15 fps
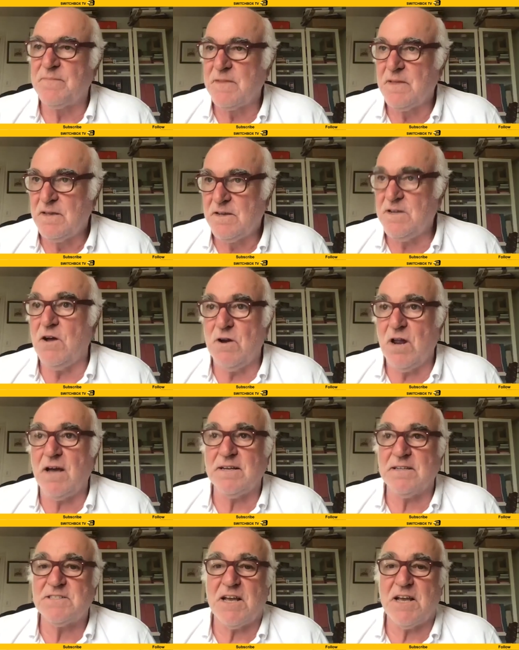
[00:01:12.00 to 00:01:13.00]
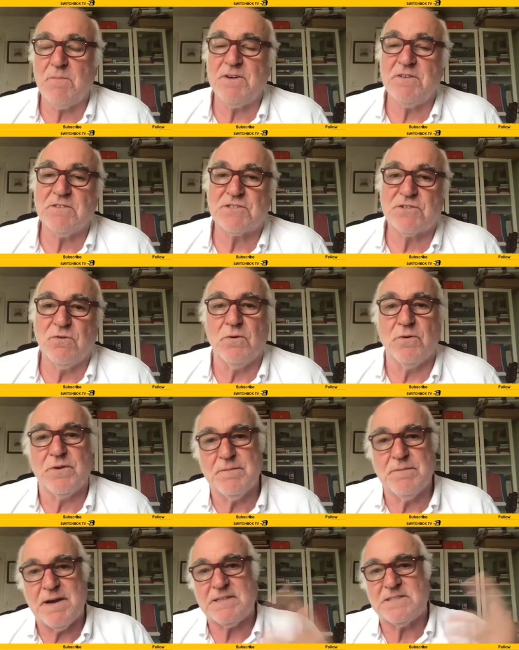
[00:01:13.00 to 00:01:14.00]
you know, like I say, when you're at school, all
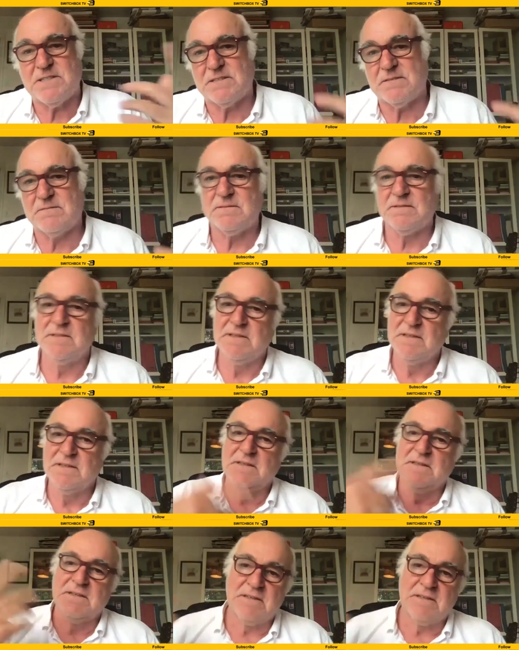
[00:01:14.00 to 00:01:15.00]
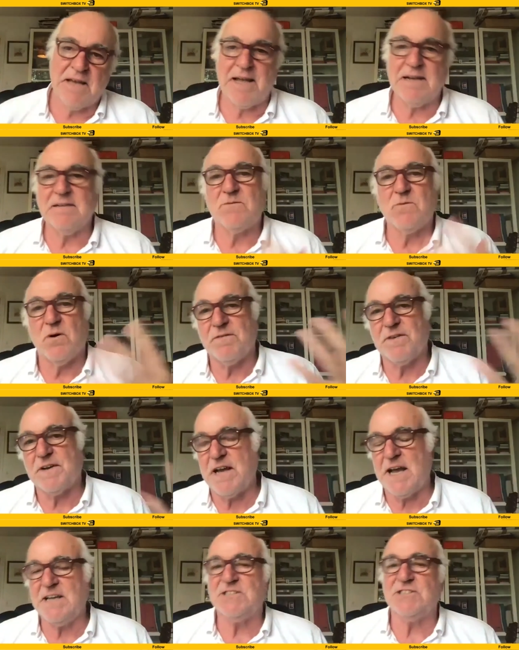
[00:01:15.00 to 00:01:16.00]
your mates are getting
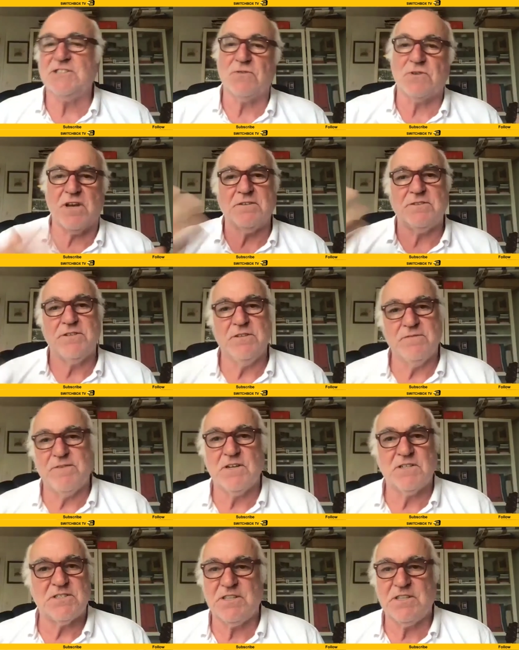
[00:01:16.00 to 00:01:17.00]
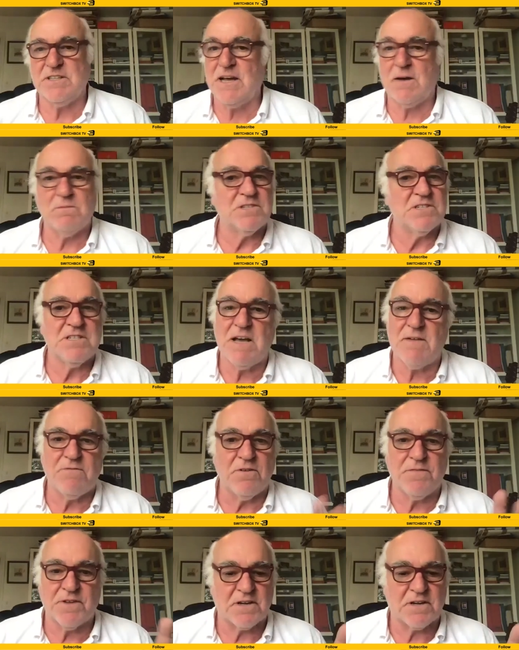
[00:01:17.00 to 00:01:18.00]
qualifications or going to university. That was never
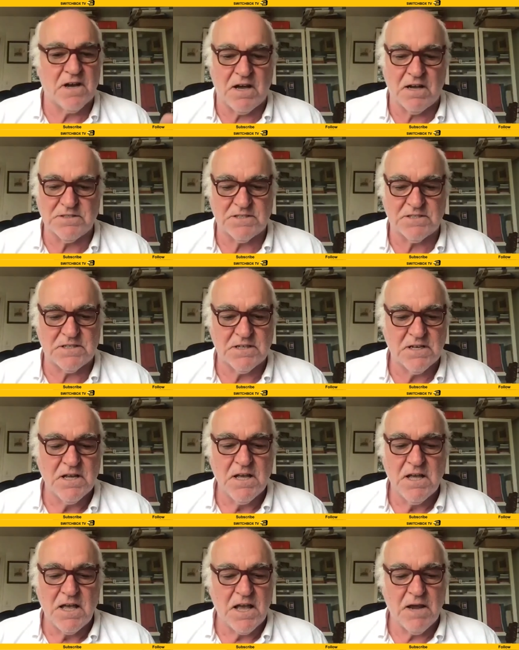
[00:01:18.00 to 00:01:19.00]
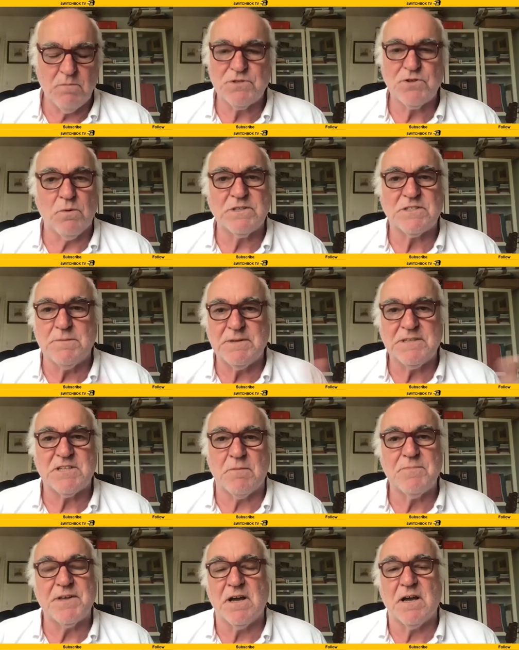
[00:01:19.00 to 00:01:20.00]
on the cards. It was always going to be
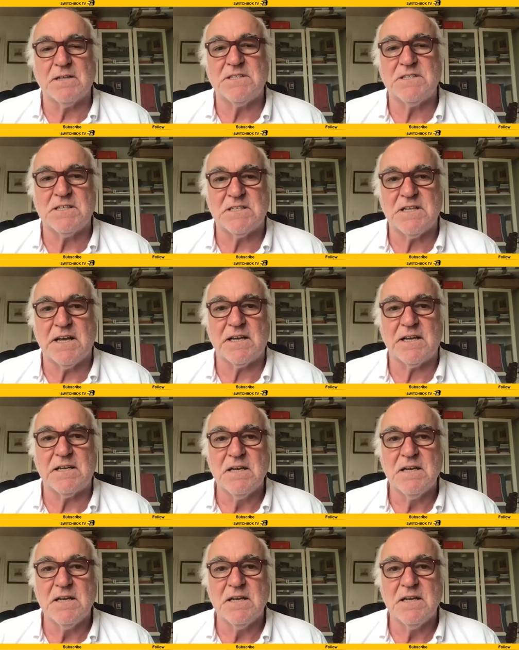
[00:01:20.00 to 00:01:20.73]
something artistic.